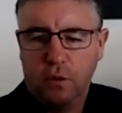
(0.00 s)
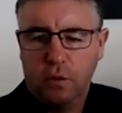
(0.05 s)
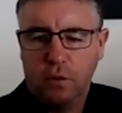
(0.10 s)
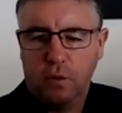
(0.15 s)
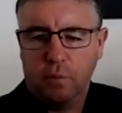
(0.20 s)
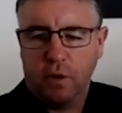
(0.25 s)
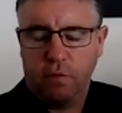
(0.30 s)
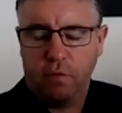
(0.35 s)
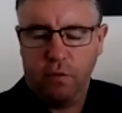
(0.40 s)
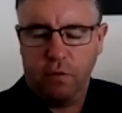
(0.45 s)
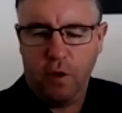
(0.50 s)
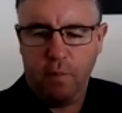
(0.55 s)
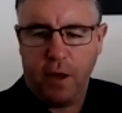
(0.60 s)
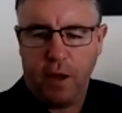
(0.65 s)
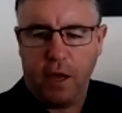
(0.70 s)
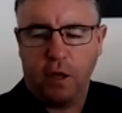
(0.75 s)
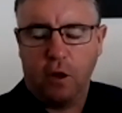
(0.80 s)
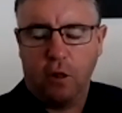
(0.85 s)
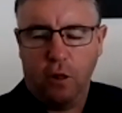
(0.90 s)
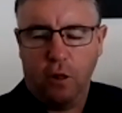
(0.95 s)
But if you
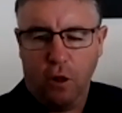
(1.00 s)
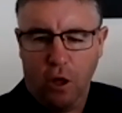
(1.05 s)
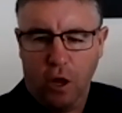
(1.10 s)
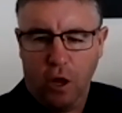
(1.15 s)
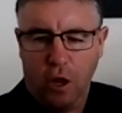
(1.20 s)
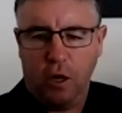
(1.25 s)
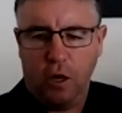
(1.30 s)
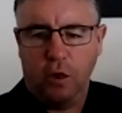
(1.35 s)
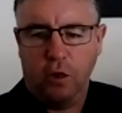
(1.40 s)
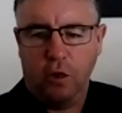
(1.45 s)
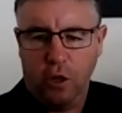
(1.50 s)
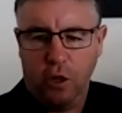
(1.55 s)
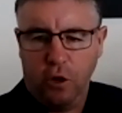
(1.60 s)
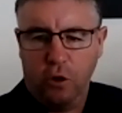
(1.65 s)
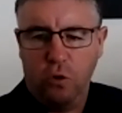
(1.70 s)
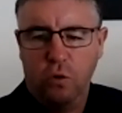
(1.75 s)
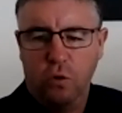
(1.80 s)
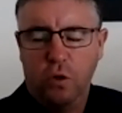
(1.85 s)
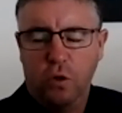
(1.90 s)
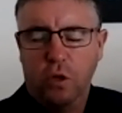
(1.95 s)
make a lot of
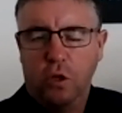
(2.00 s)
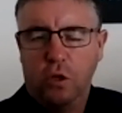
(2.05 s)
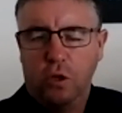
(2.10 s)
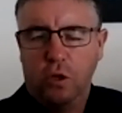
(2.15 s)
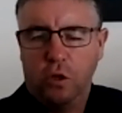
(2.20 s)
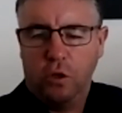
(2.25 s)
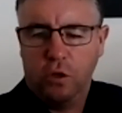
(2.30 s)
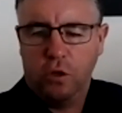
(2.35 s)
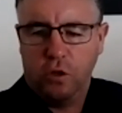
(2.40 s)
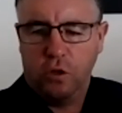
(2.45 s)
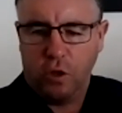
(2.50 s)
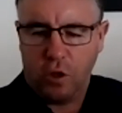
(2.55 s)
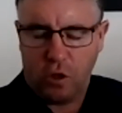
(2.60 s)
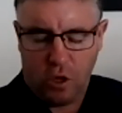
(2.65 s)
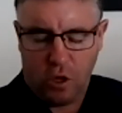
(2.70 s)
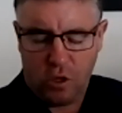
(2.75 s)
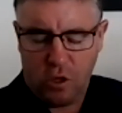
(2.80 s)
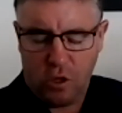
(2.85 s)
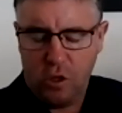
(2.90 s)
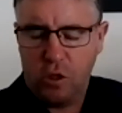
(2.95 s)
little
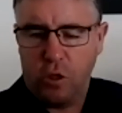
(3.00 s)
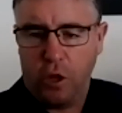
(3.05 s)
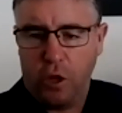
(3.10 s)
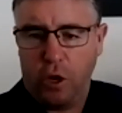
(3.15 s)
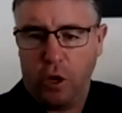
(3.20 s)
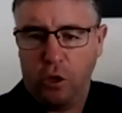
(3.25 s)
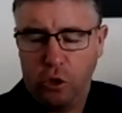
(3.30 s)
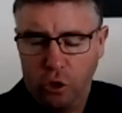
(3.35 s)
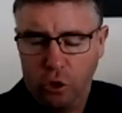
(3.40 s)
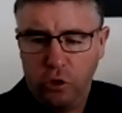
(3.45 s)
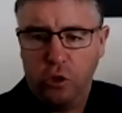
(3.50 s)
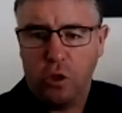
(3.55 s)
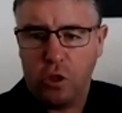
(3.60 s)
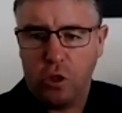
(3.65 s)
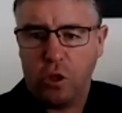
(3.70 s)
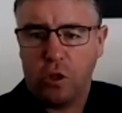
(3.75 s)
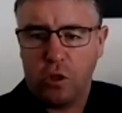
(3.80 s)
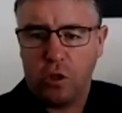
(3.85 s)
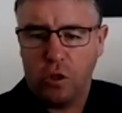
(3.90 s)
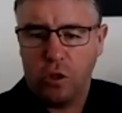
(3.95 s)
decisions that are good
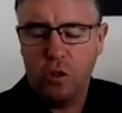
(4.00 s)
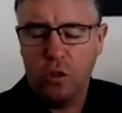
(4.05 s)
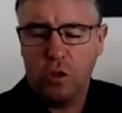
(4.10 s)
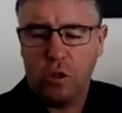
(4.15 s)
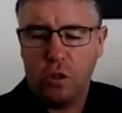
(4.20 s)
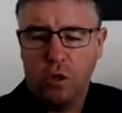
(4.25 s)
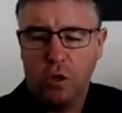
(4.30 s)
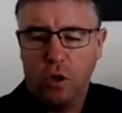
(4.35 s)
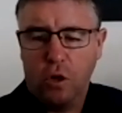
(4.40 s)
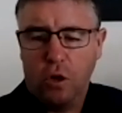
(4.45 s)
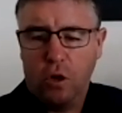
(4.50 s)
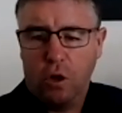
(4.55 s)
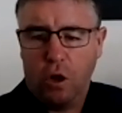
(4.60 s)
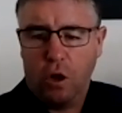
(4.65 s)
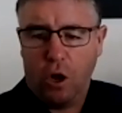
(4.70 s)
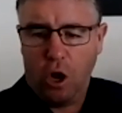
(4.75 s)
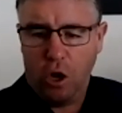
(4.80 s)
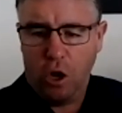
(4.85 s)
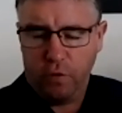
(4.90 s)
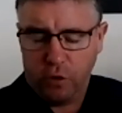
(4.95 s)
decisions,
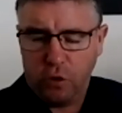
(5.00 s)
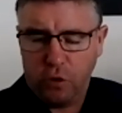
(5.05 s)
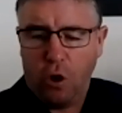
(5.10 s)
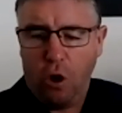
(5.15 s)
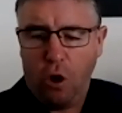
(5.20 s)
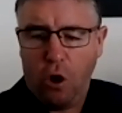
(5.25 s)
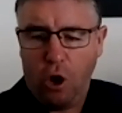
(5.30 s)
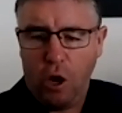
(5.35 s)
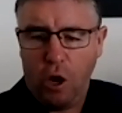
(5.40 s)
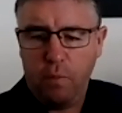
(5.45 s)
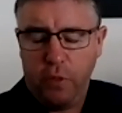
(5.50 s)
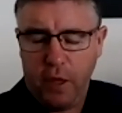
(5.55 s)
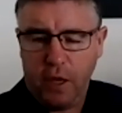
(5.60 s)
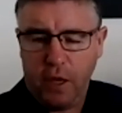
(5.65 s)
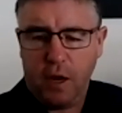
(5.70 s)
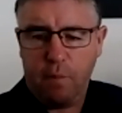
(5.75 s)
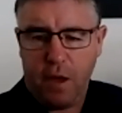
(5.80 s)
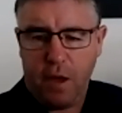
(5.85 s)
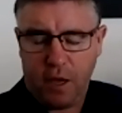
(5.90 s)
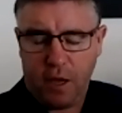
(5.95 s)
over time, they're
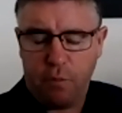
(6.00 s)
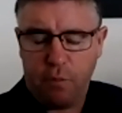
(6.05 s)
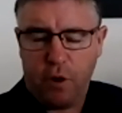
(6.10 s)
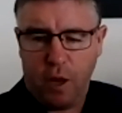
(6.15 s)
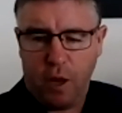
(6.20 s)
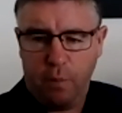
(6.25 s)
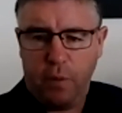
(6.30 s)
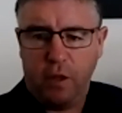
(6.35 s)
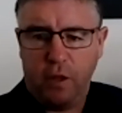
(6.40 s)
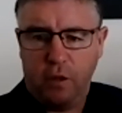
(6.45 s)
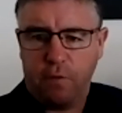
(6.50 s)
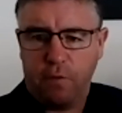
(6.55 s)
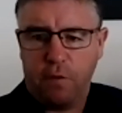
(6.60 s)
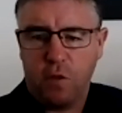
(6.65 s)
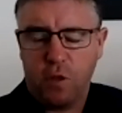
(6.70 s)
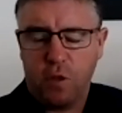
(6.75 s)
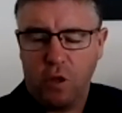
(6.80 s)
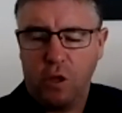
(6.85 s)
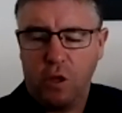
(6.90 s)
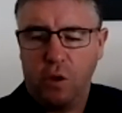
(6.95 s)
going to make a pretty big
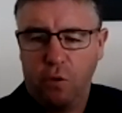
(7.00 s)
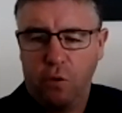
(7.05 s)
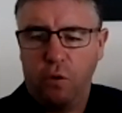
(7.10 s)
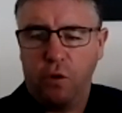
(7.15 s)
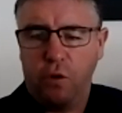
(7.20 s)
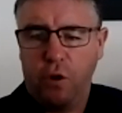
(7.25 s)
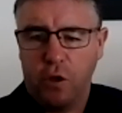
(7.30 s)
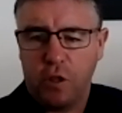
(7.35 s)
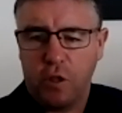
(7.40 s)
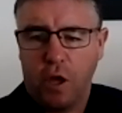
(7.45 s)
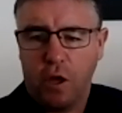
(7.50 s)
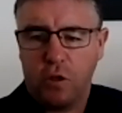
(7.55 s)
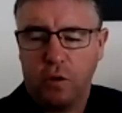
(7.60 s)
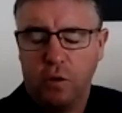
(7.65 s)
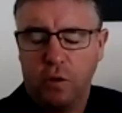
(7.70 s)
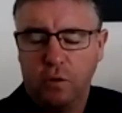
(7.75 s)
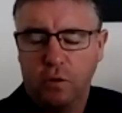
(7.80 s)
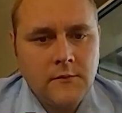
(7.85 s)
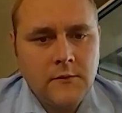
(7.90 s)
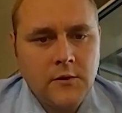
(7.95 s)
difference to your
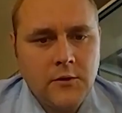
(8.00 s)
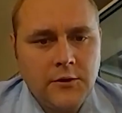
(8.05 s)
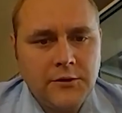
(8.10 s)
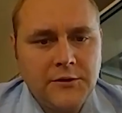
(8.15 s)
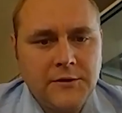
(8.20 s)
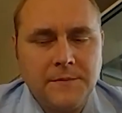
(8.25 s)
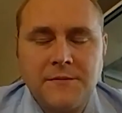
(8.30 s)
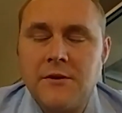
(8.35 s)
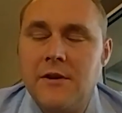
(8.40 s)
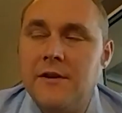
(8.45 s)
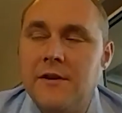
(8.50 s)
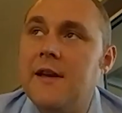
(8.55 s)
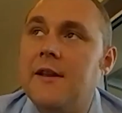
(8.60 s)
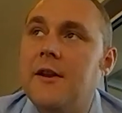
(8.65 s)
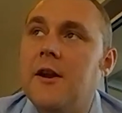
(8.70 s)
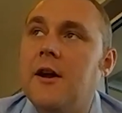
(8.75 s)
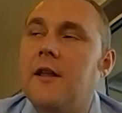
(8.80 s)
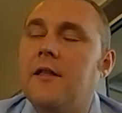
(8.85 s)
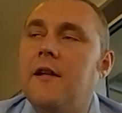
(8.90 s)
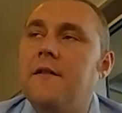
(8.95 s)
organisation. Awesome. So
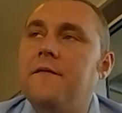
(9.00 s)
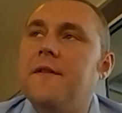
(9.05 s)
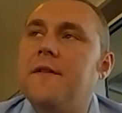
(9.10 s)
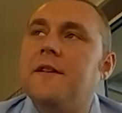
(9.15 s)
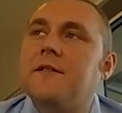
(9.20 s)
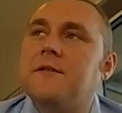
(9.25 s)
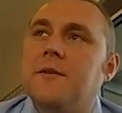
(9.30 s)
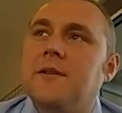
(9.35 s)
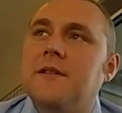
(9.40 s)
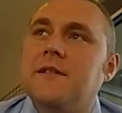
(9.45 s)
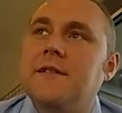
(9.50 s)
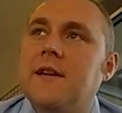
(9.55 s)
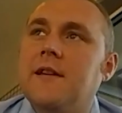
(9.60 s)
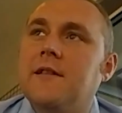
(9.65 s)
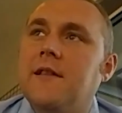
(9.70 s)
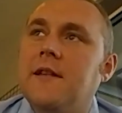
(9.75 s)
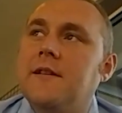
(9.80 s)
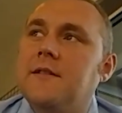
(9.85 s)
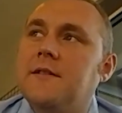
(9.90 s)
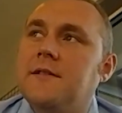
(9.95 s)
I love that. So
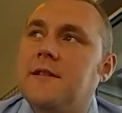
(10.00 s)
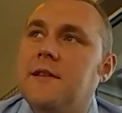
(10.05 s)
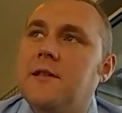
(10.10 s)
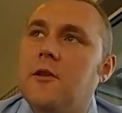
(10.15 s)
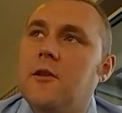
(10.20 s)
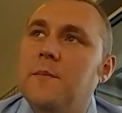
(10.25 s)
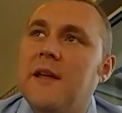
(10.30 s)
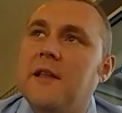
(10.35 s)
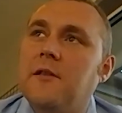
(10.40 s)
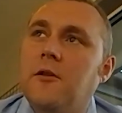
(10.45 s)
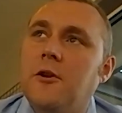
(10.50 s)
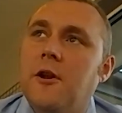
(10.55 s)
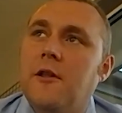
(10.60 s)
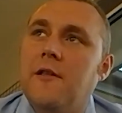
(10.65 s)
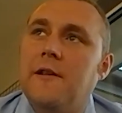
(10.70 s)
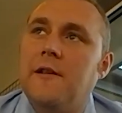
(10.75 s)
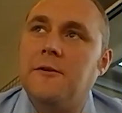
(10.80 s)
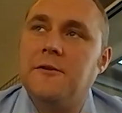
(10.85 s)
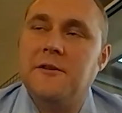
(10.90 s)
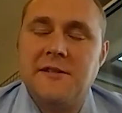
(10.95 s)
like you said, make a lot of
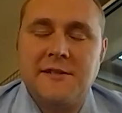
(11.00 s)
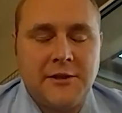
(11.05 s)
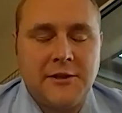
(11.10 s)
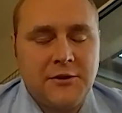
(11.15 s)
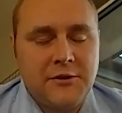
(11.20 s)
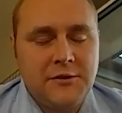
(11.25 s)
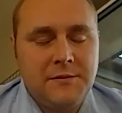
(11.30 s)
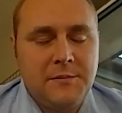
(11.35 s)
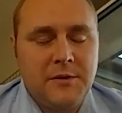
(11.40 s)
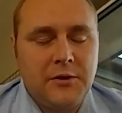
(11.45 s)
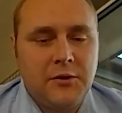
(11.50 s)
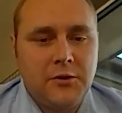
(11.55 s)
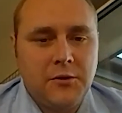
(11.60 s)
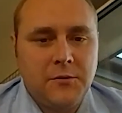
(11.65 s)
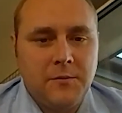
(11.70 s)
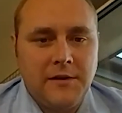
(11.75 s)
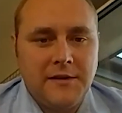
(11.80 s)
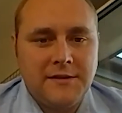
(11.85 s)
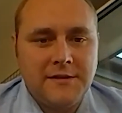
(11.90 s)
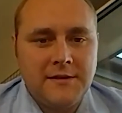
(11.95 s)
little decisions, but good
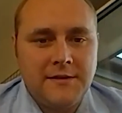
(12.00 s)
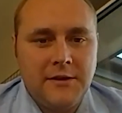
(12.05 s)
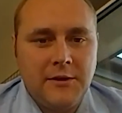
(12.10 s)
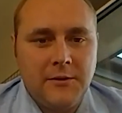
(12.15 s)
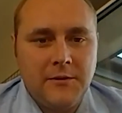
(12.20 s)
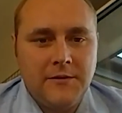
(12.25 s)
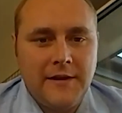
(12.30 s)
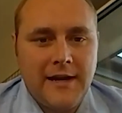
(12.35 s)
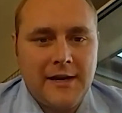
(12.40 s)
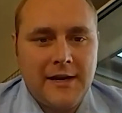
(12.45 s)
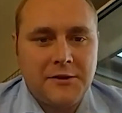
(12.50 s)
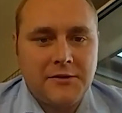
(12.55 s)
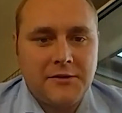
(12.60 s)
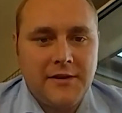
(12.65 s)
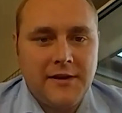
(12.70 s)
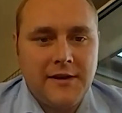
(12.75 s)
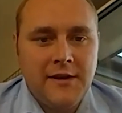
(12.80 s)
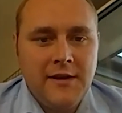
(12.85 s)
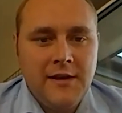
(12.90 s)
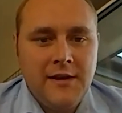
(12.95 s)
ones. Like
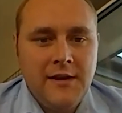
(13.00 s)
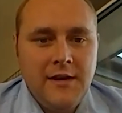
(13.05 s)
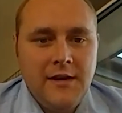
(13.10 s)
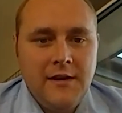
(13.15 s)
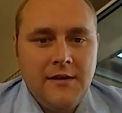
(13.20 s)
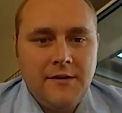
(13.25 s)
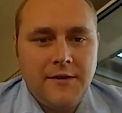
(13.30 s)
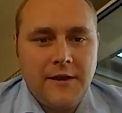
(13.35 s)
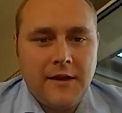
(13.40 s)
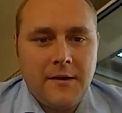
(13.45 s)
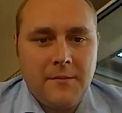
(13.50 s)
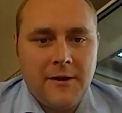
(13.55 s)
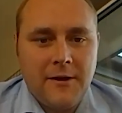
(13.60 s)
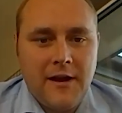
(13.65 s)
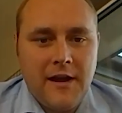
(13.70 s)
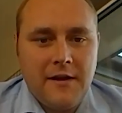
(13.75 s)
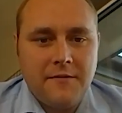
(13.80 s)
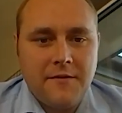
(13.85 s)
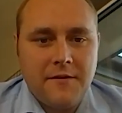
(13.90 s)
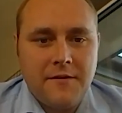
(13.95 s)
actually think about
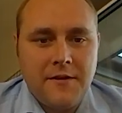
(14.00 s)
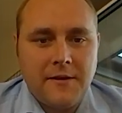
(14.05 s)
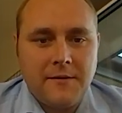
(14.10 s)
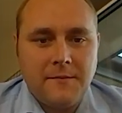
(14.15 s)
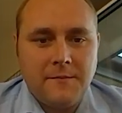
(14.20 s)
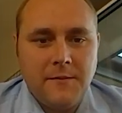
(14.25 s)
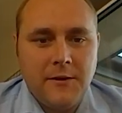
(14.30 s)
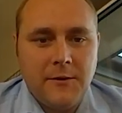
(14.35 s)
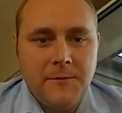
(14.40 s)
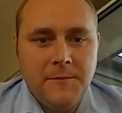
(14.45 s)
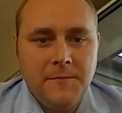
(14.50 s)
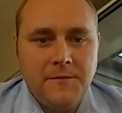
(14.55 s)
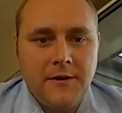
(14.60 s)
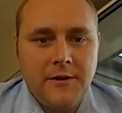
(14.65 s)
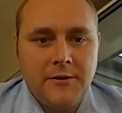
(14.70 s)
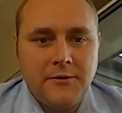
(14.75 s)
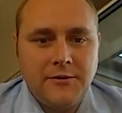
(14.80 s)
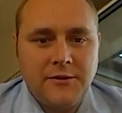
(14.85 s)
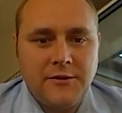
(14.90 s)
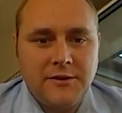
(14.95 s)
everything.
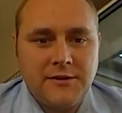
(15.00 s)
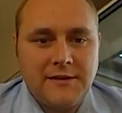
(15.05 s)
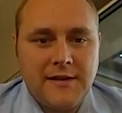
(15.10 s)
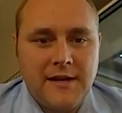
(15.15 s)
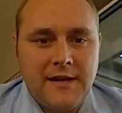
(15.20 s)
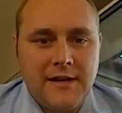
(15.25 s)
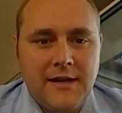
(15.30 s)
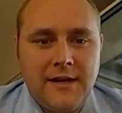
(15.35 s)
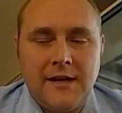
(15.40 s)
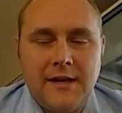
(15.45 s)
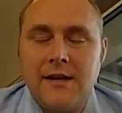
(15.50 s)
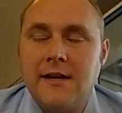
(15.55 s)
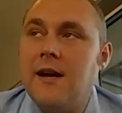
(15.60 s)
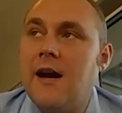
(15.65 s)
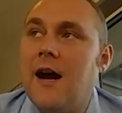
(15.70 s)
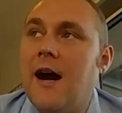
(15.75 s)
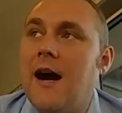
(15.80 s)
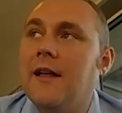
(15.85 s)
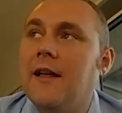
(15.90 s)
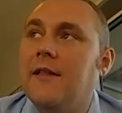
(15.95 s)
Not just
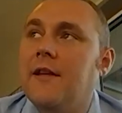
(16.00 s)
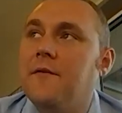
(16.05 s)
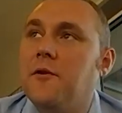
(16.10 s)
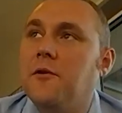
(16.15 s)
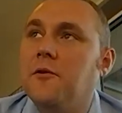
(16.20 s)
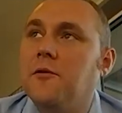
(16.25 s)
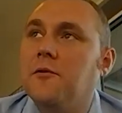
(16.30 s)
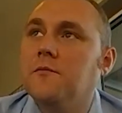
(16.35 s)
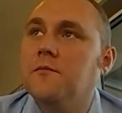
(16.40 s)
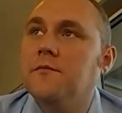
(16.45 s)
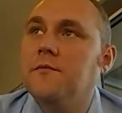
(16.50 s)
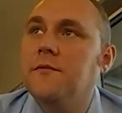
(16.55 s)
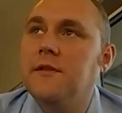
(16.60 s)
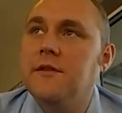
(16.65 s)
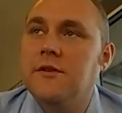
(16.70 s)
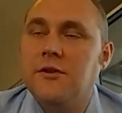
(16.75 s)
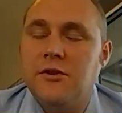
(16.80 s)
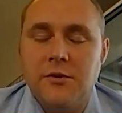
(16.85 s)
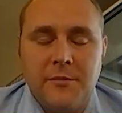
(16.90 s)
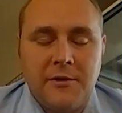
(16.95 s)
high level,
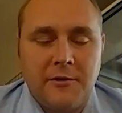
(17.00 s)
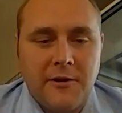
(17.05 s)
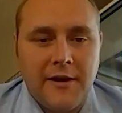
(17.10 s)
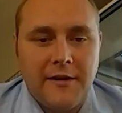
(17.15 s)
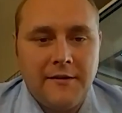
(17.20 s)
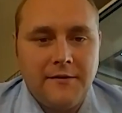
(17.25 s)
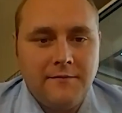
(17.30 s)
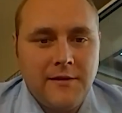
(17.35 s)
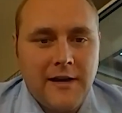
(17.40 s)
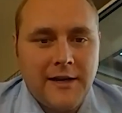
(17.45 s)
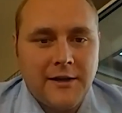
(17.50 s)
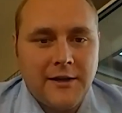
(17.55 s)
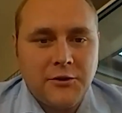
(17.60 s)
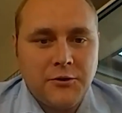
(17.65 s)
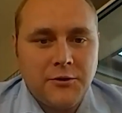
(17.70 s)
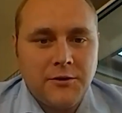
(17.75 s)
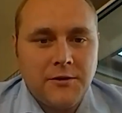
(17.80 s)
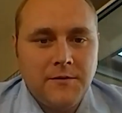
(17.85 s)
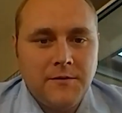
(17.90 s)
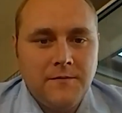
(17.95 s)
she'll be right
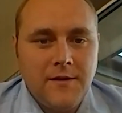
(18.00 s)
attitude.